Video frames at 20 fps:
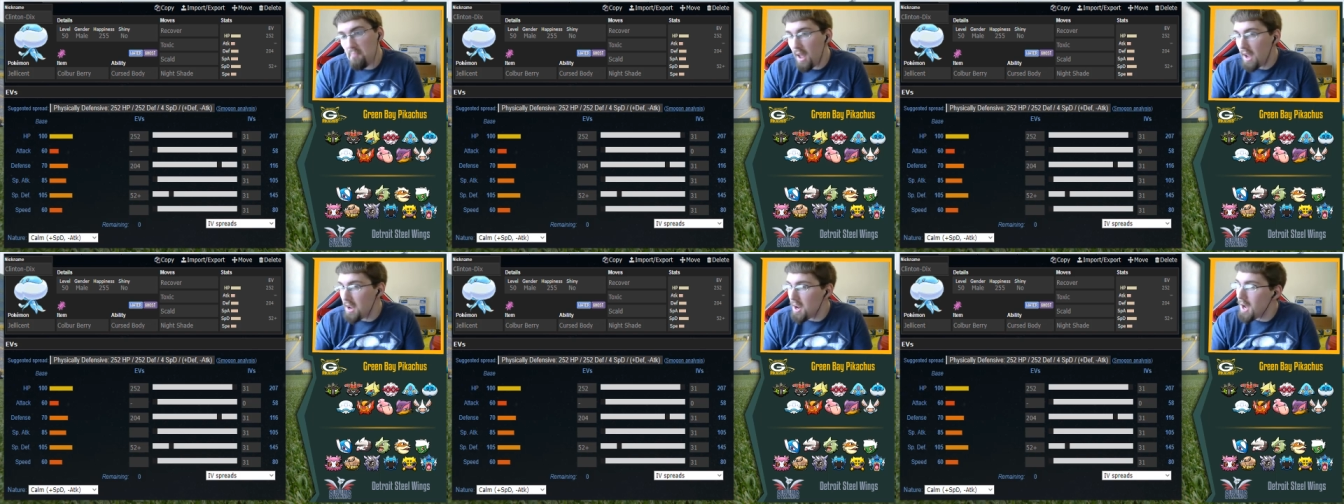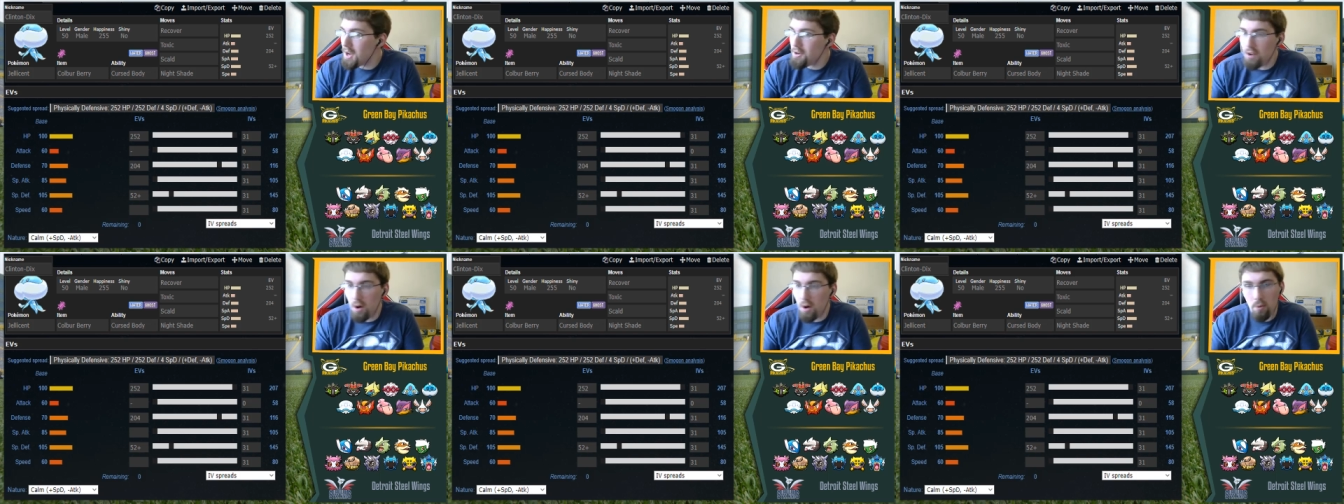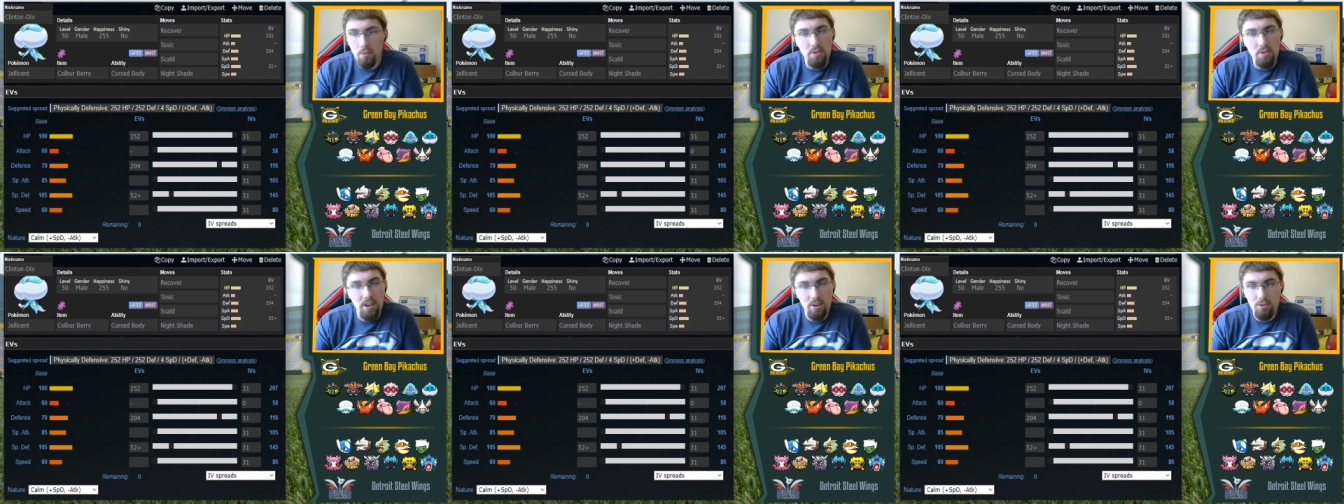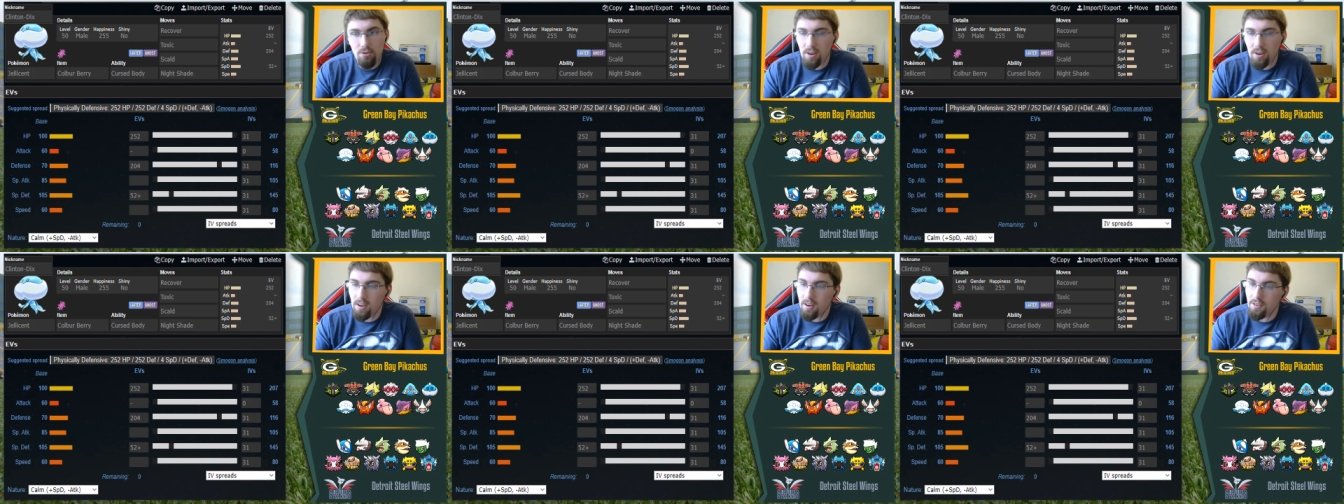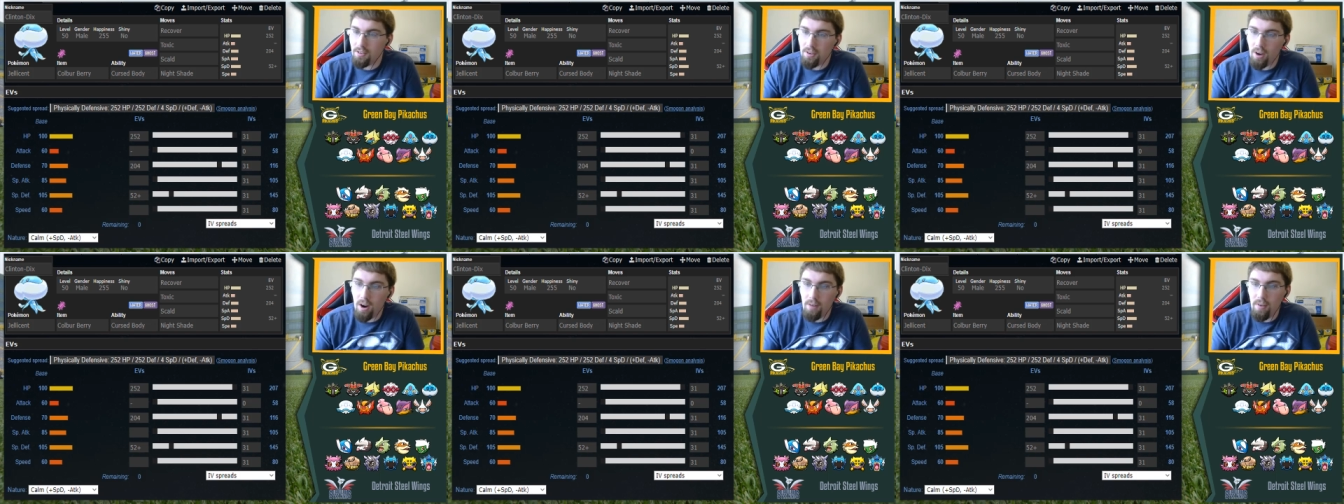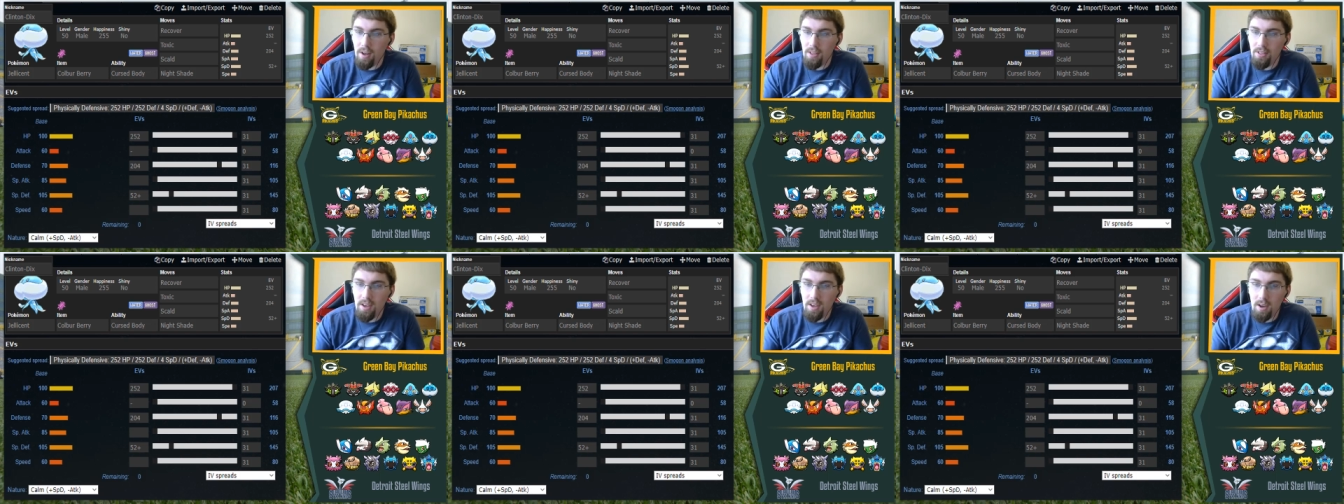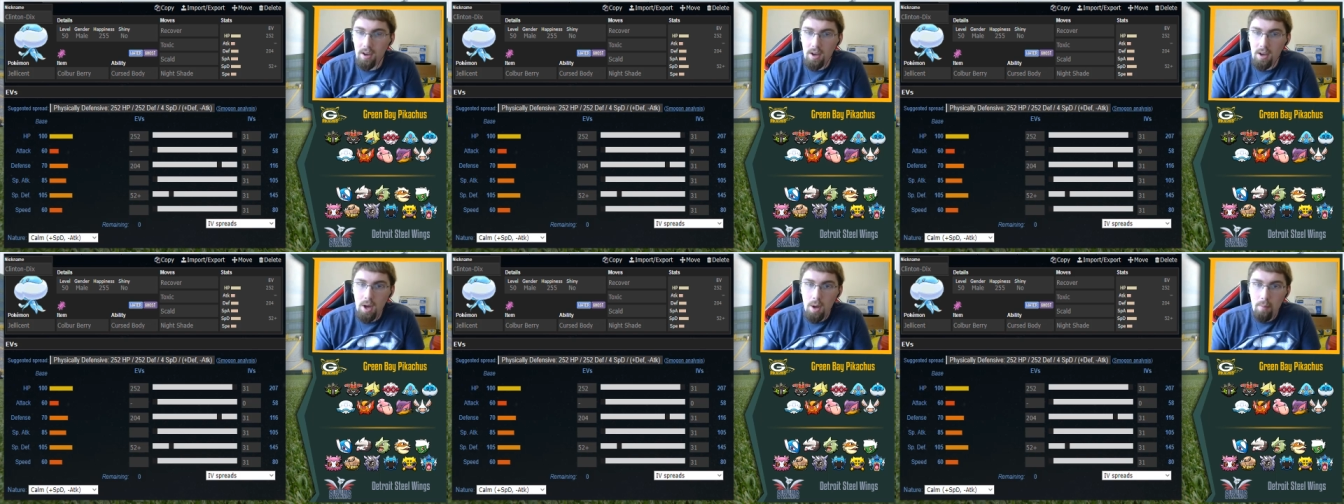I, I don't think tricking a Scarf. I
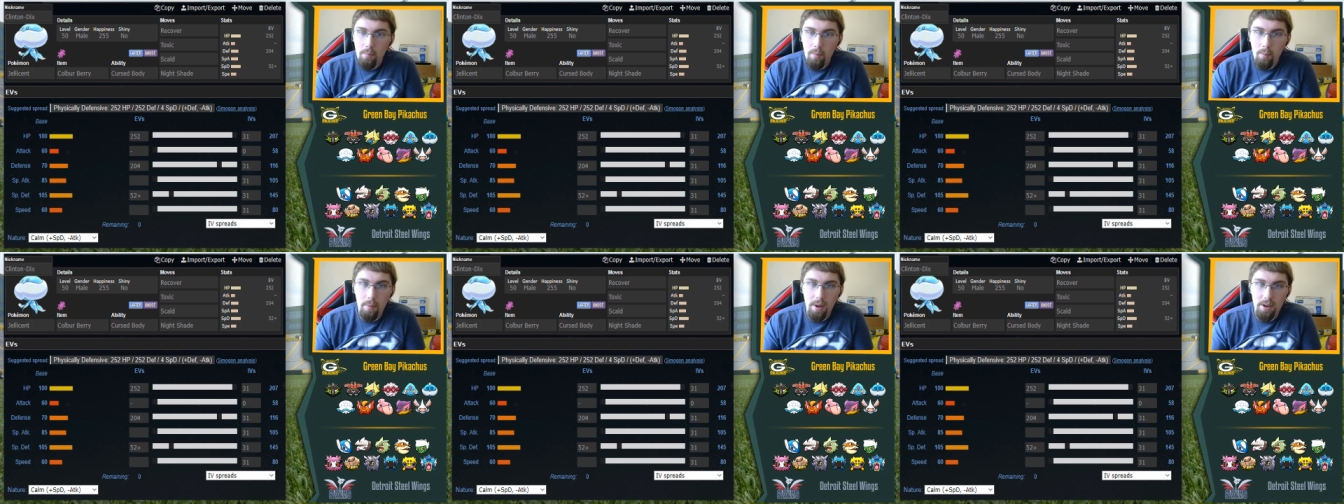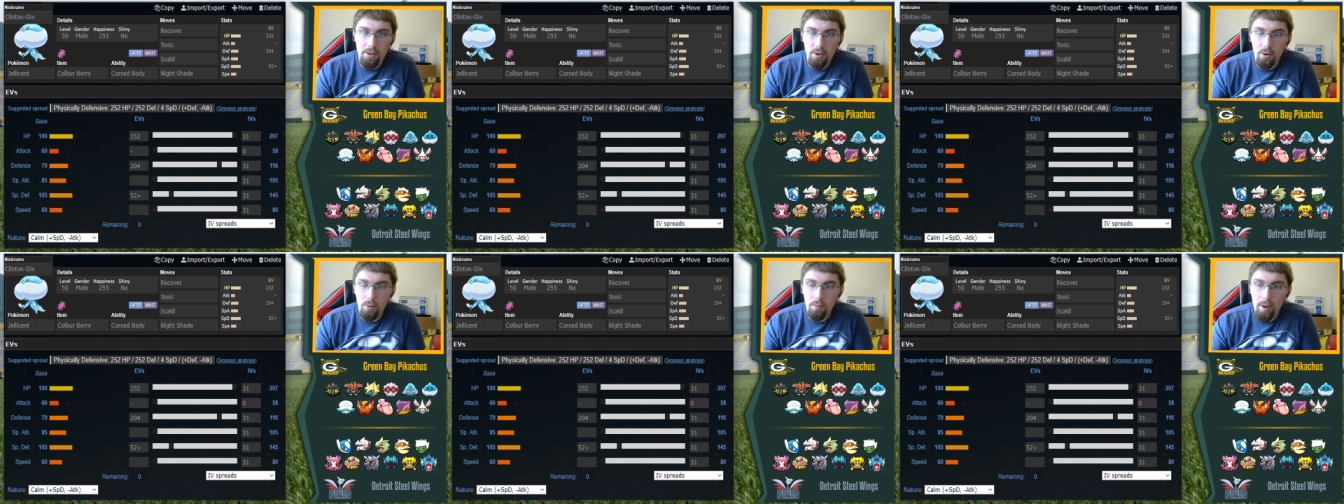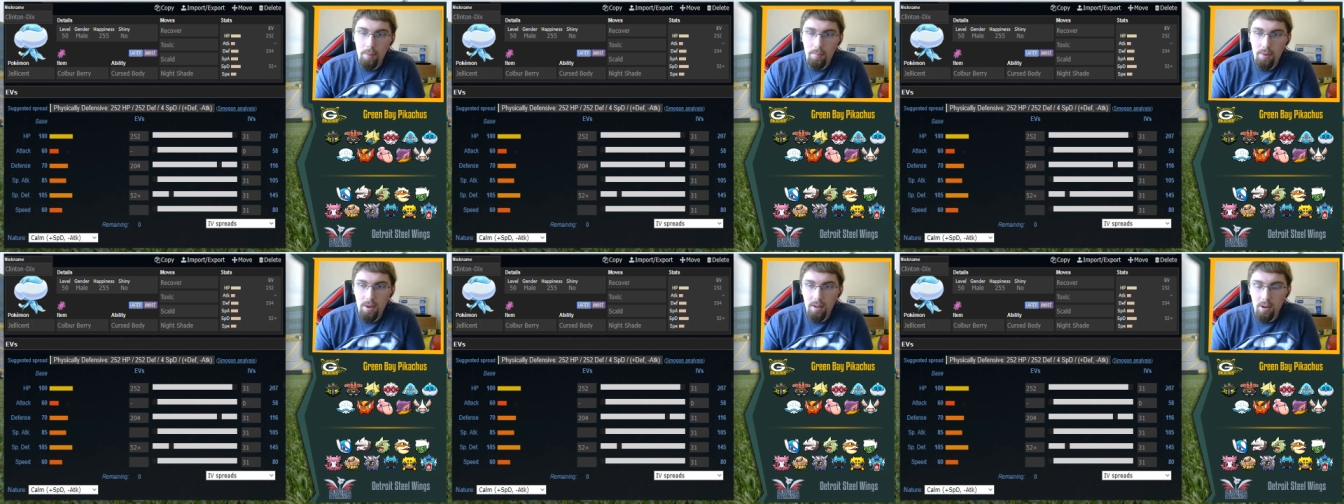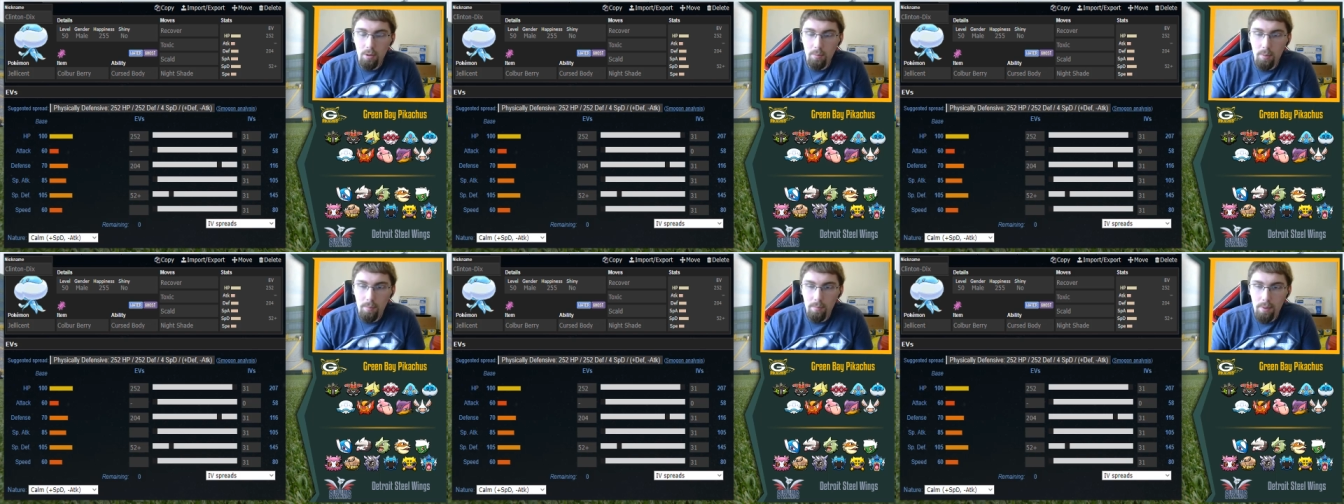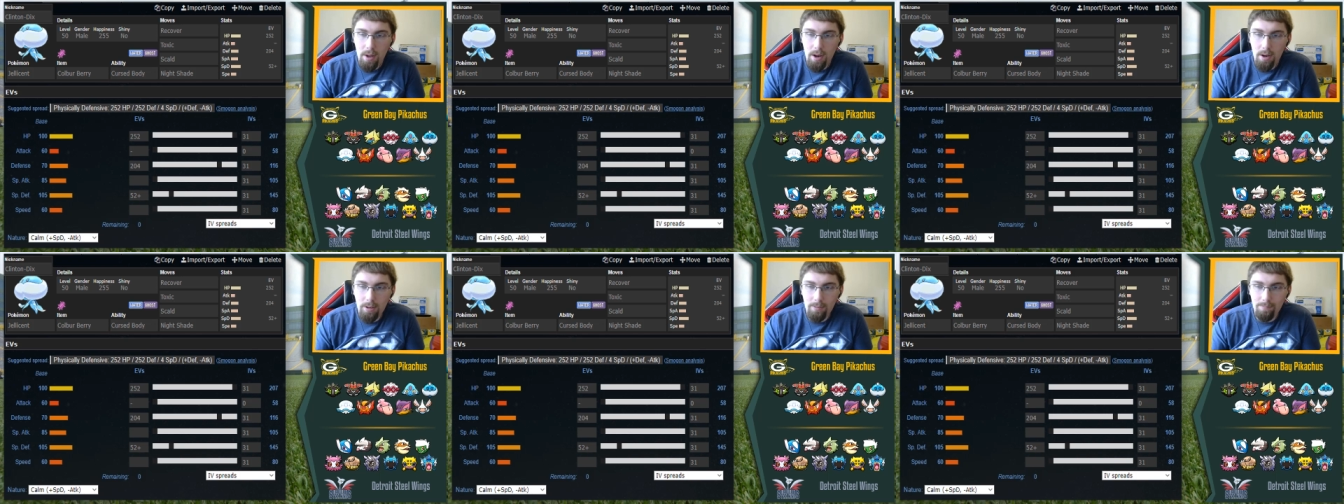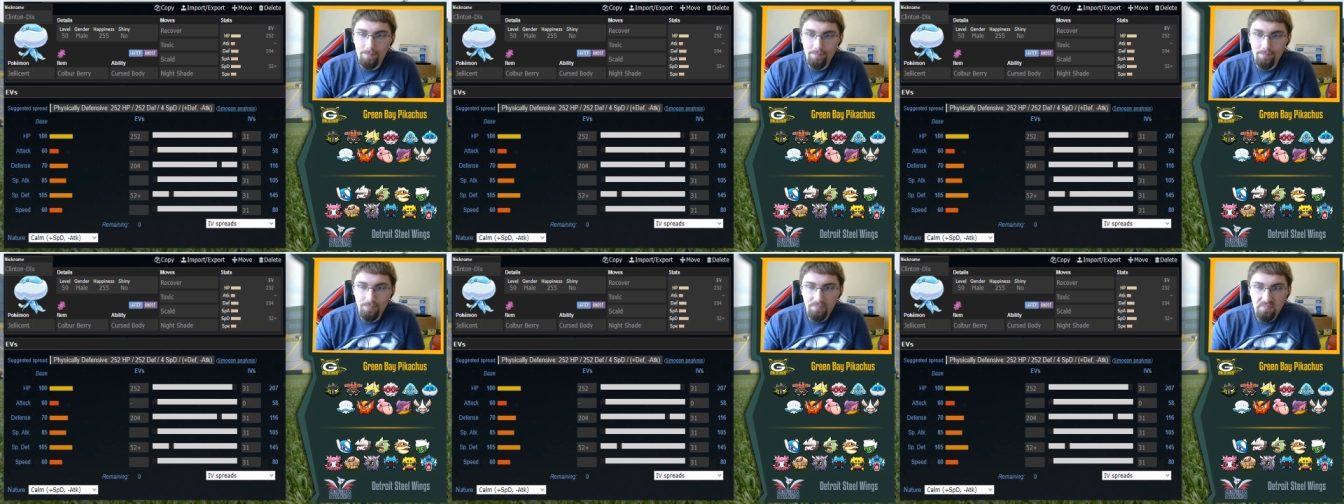think Memento might be a little bit better